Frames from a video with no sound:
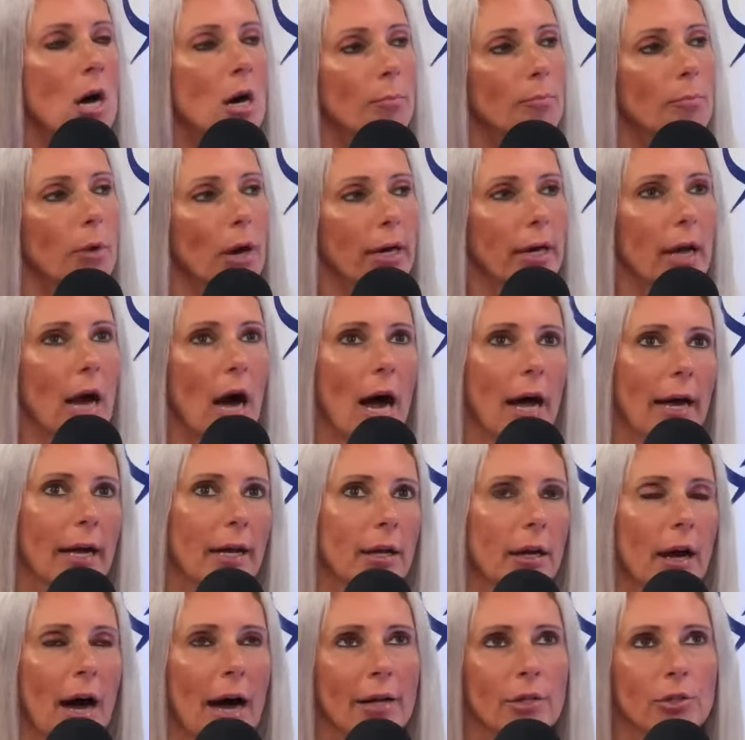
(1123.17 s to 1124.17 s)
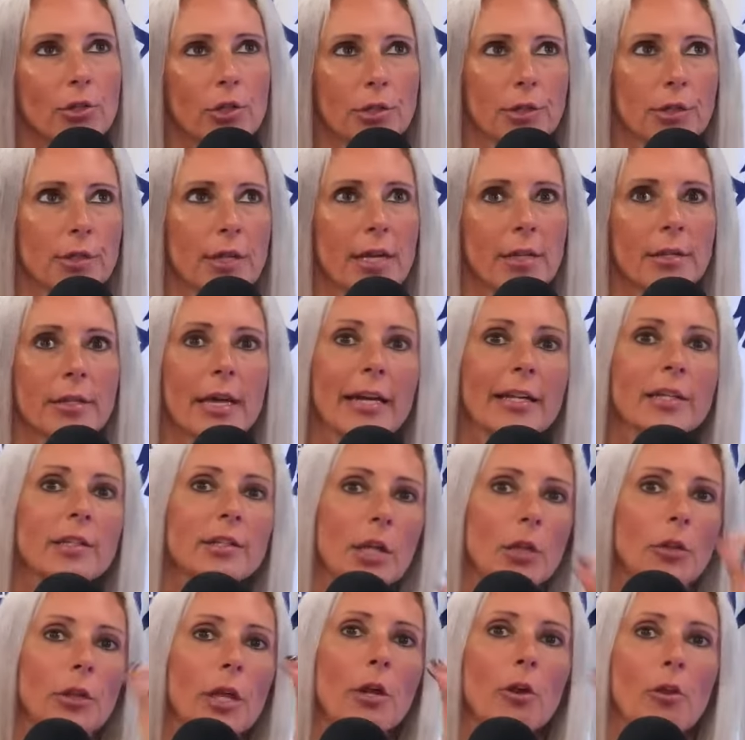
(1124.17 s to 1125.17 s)
But I just think that it's
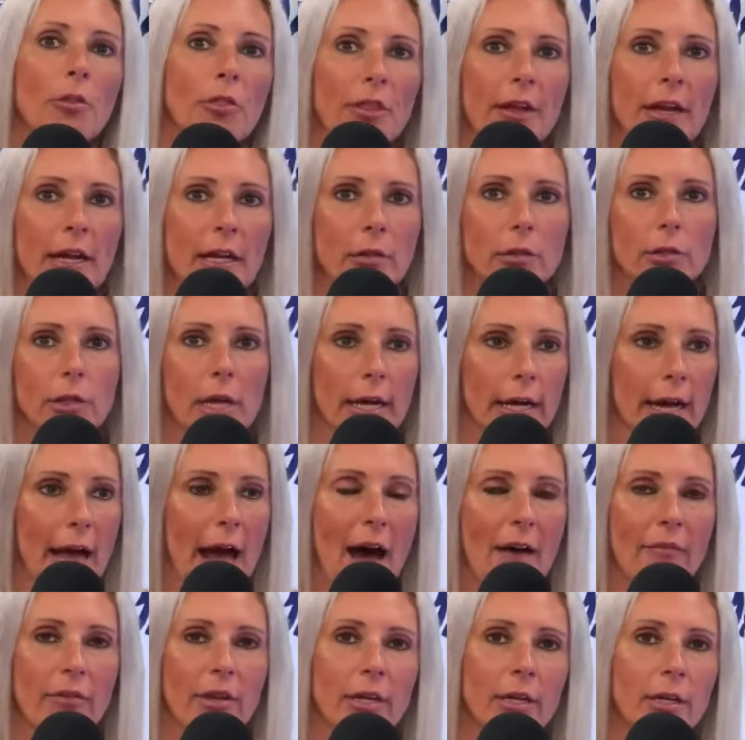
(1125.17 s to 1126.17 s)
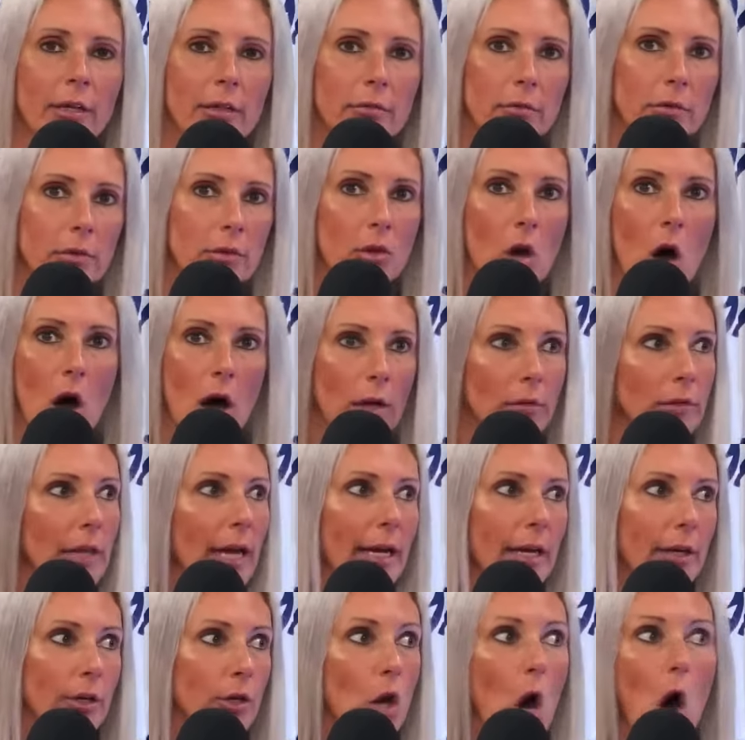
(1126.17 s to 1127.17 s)
the little things, like having a
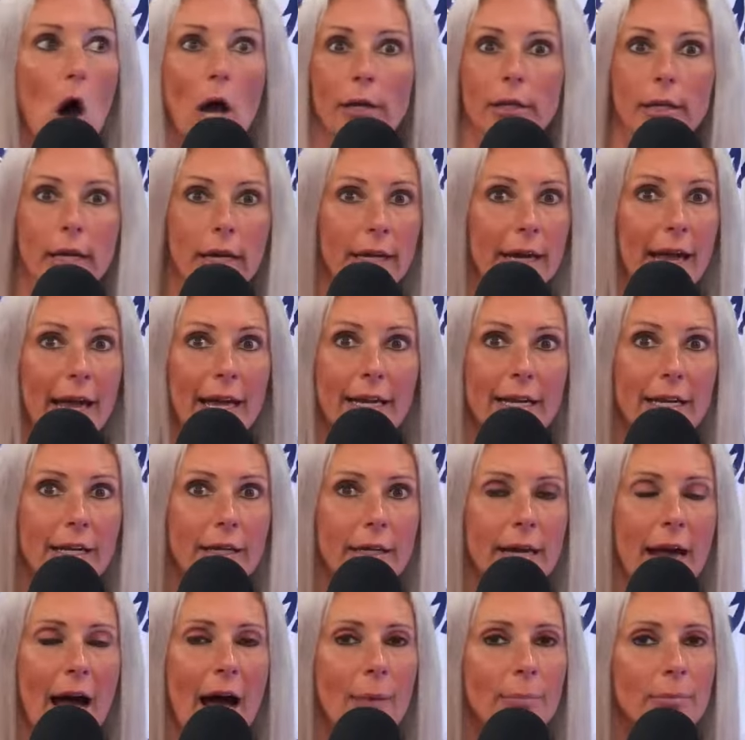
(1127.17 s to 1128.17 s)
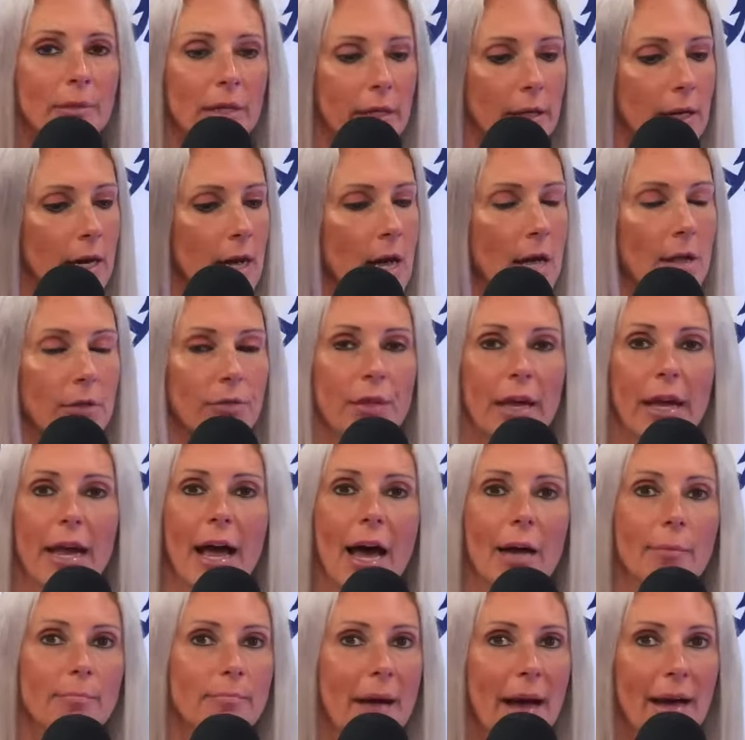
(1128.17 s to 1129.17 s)
non-Canadian captain. They
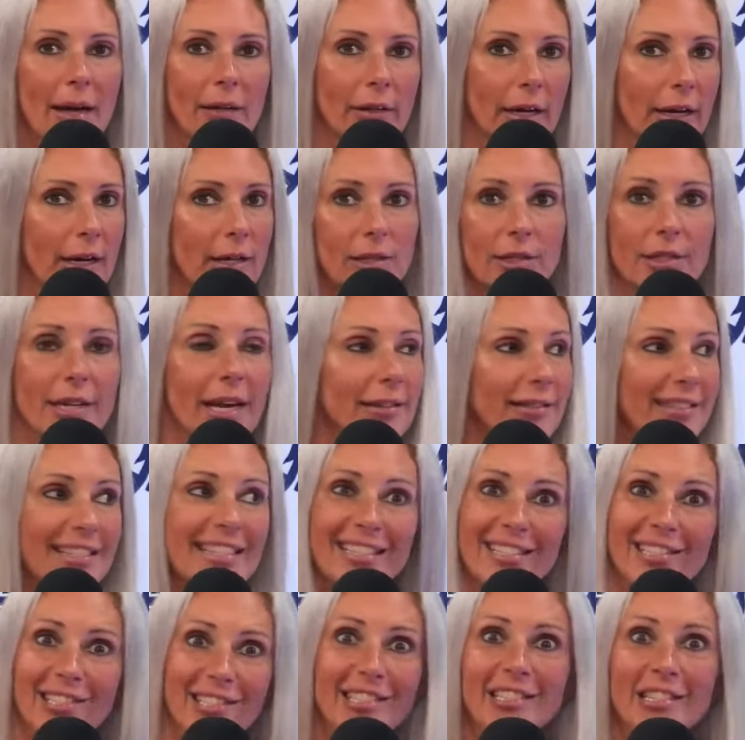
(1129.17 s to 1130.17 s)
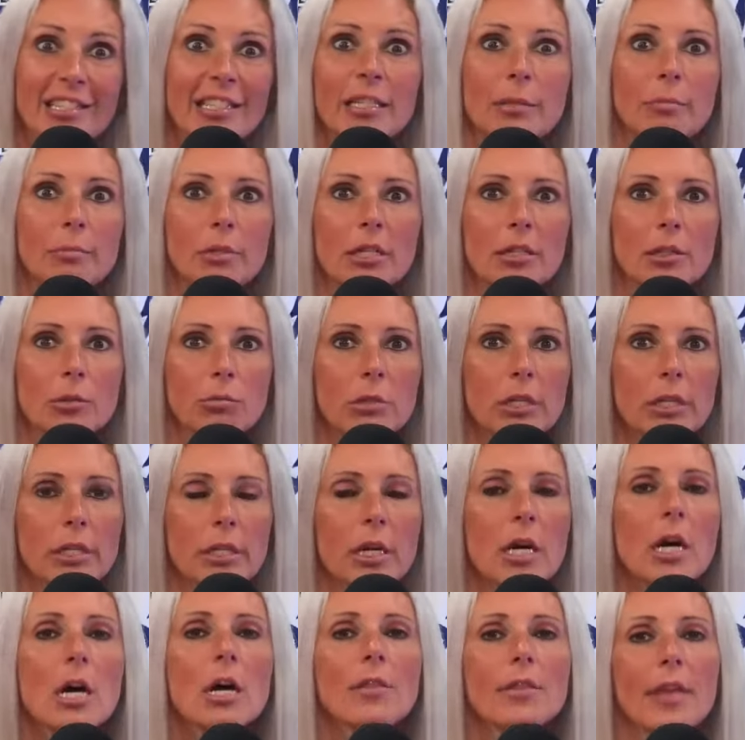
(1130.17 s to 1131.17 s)
had Matt, like I said last week,
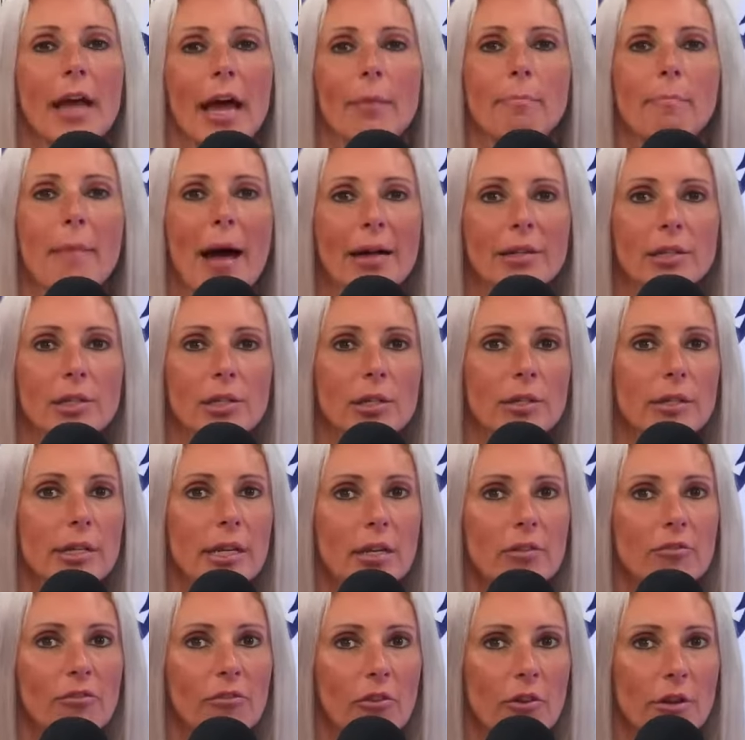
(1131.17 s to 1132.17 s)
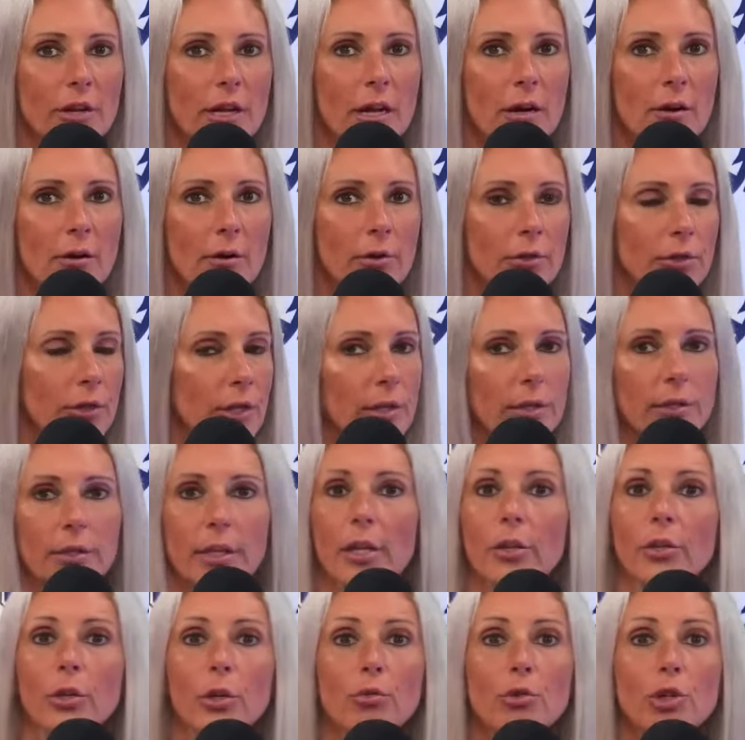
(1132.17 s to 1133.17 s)
they had Matt Sundin for years.
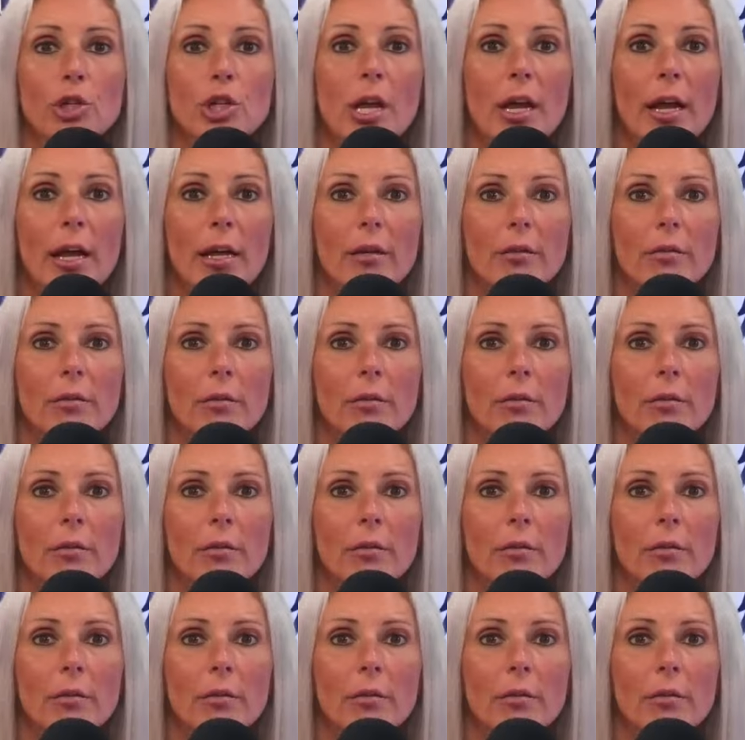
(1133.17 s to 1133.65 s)
Didn't do shit.